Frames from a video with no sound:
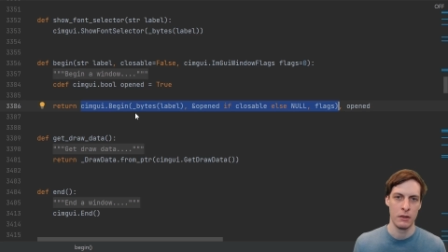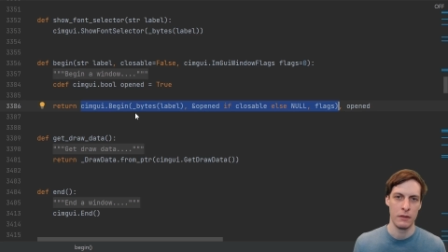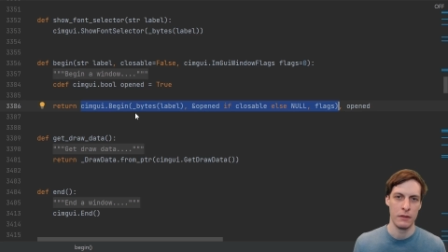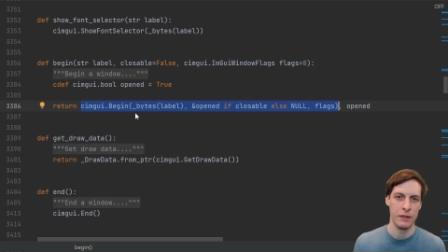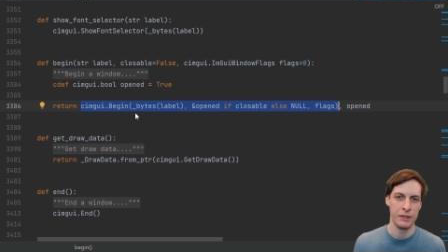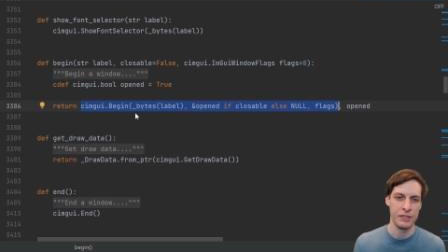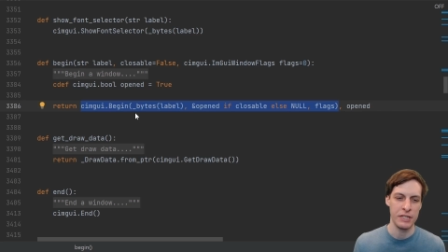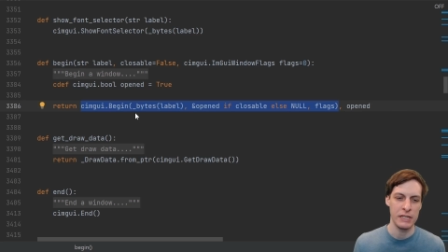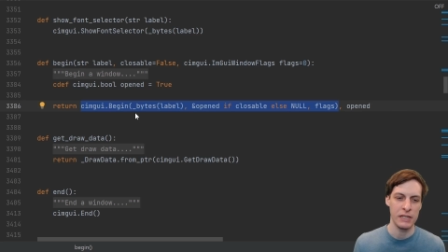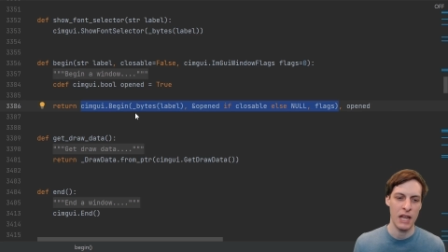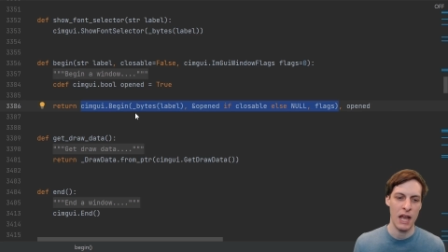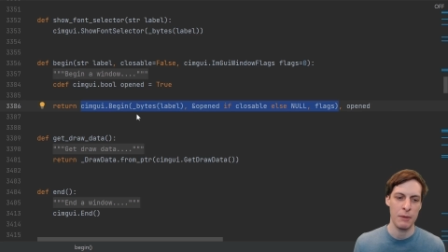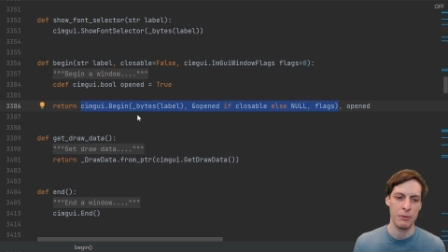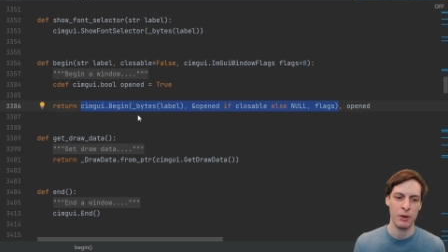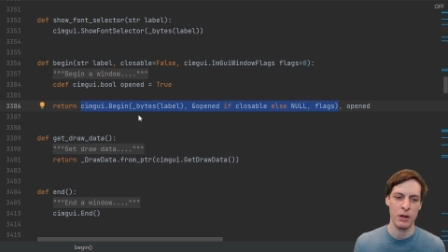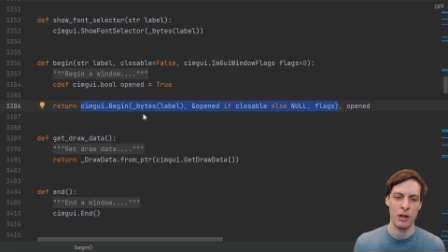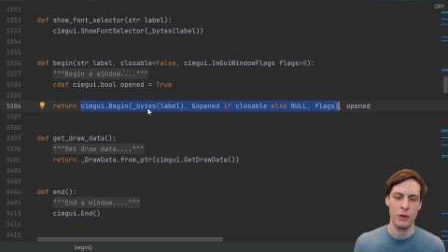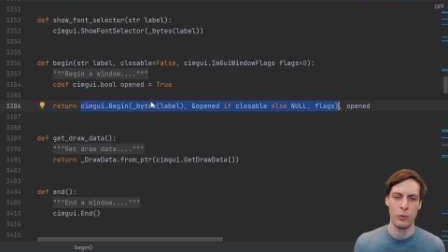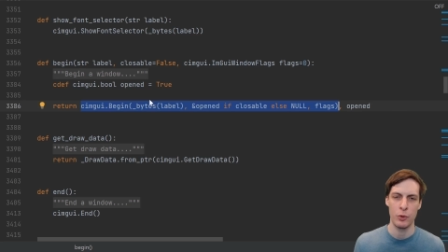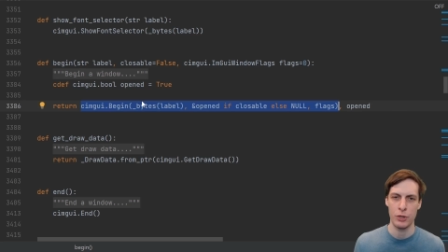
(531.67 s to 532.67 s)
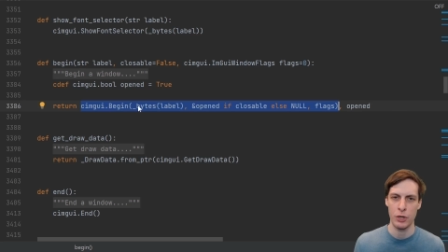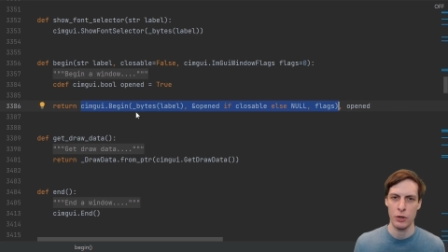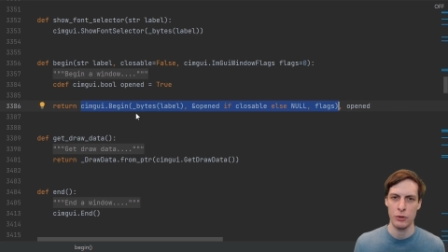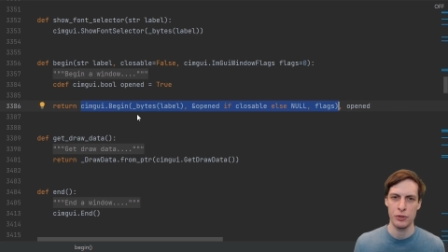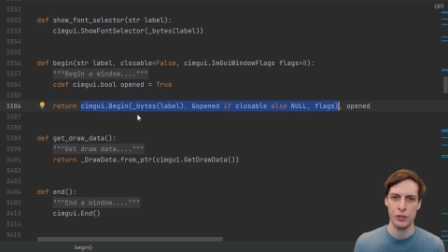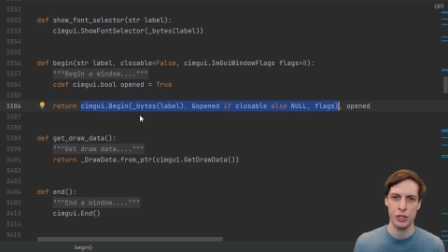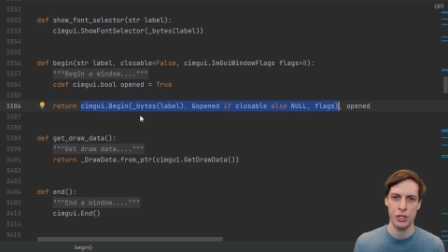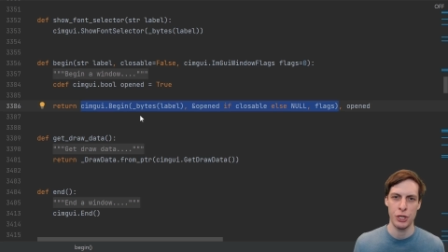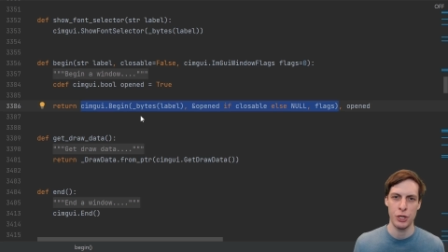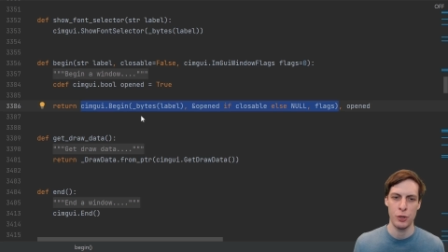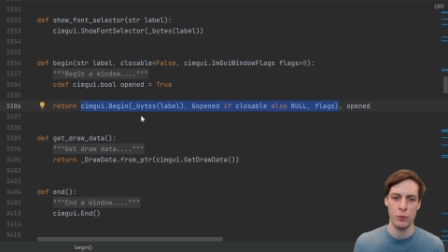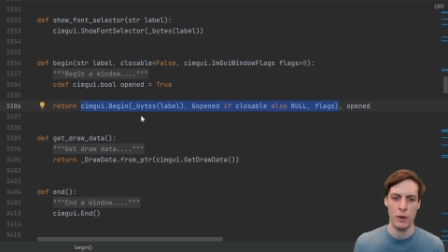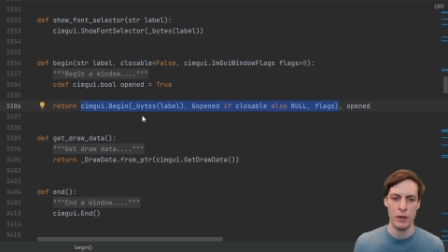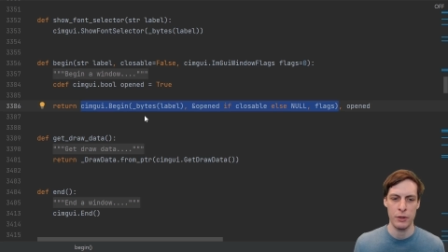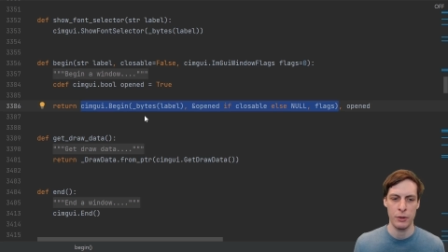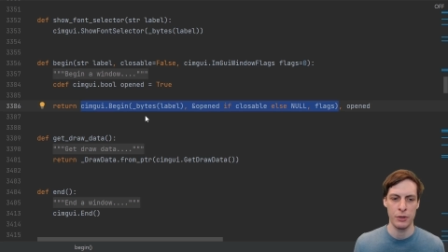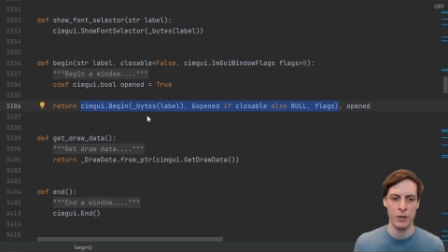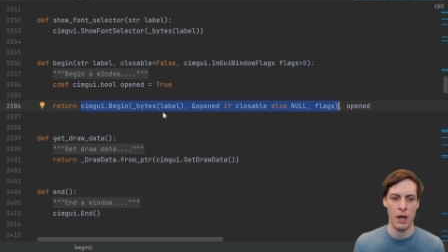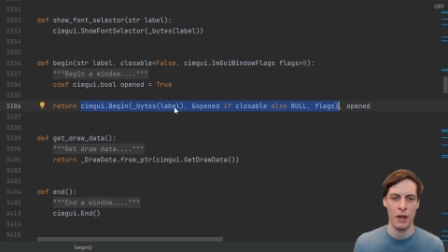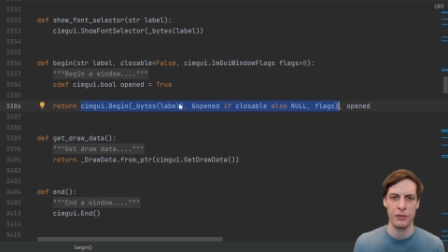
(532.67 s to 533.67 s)
The C library returns to you
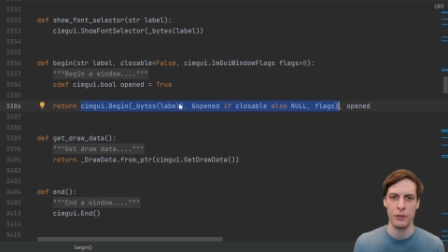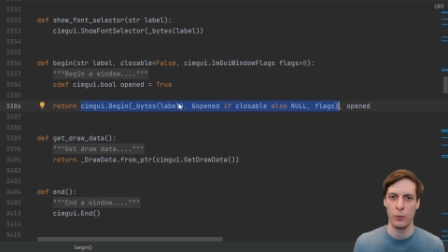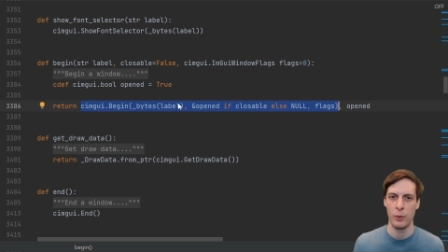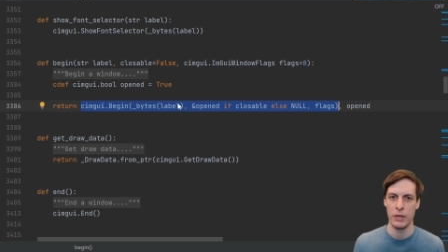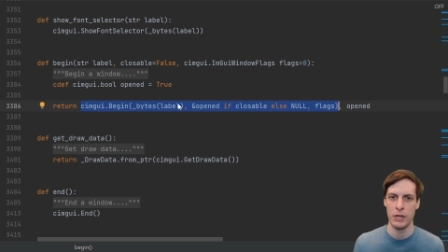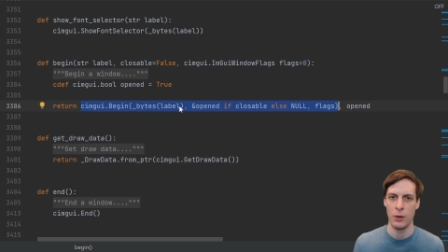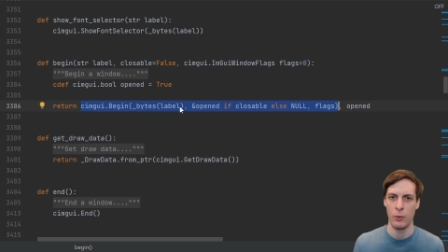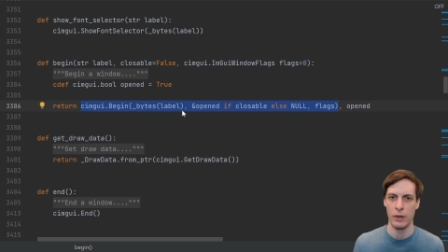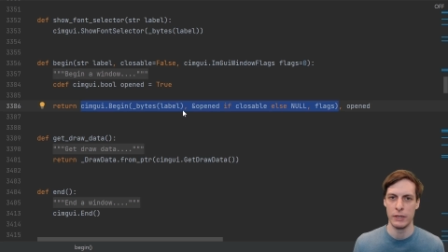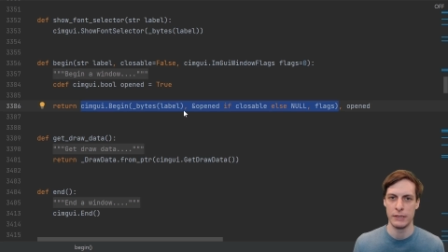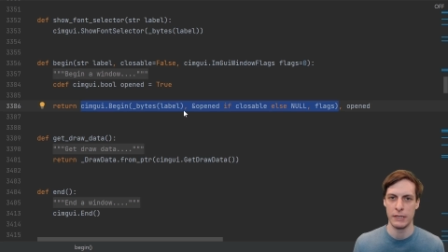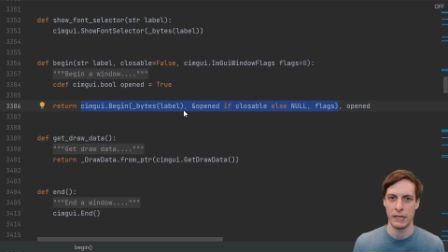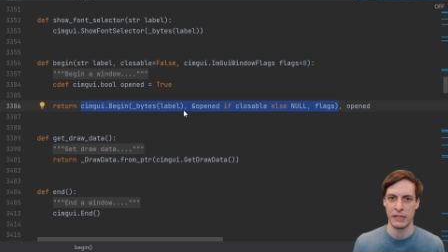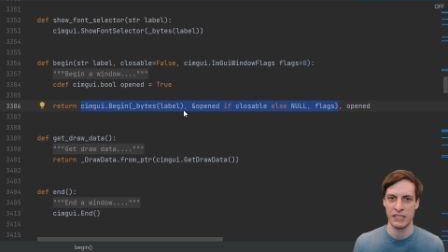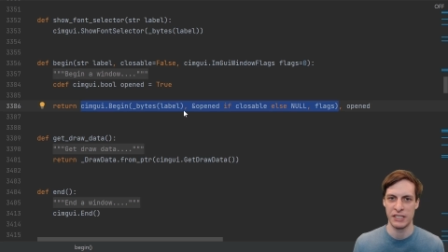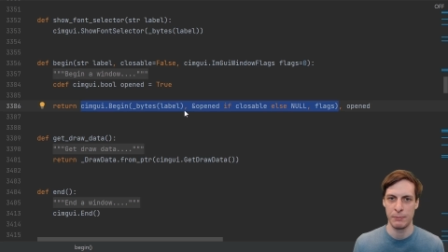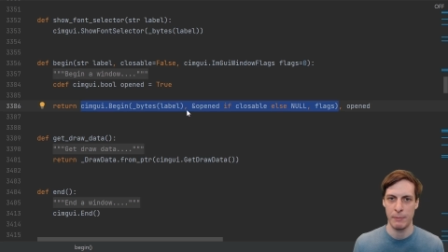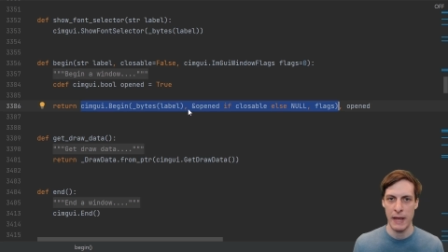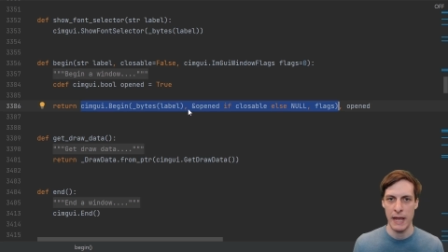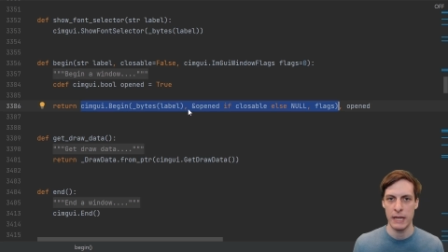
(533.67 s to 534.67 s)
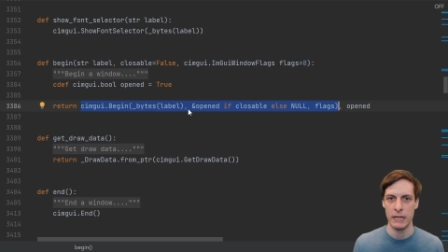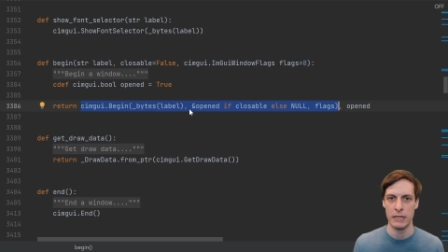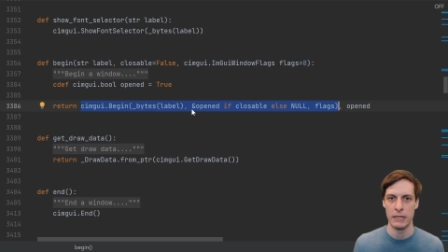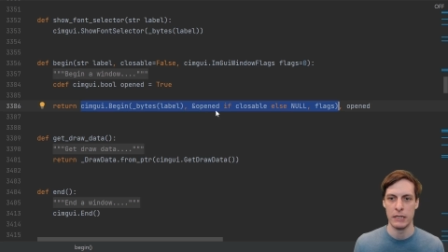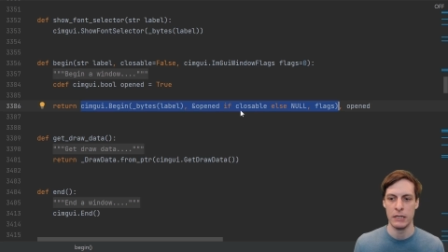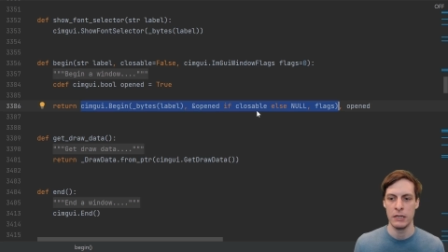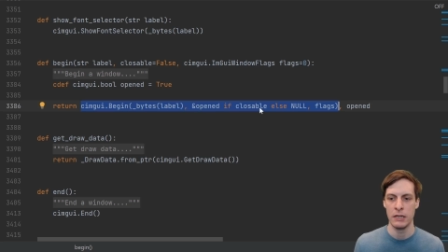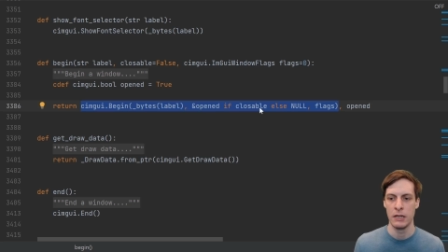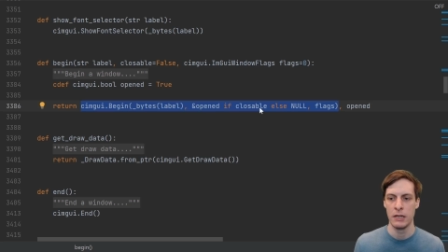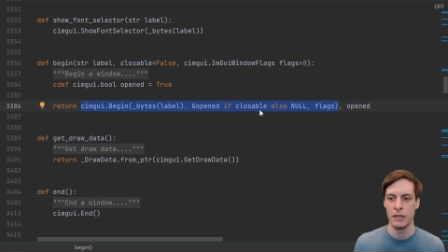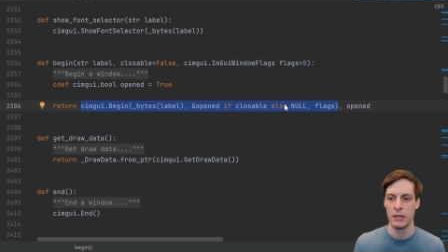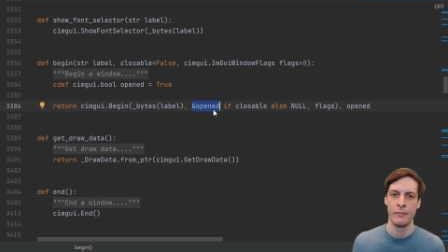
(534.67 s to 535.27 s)
whether or not the window was expanded,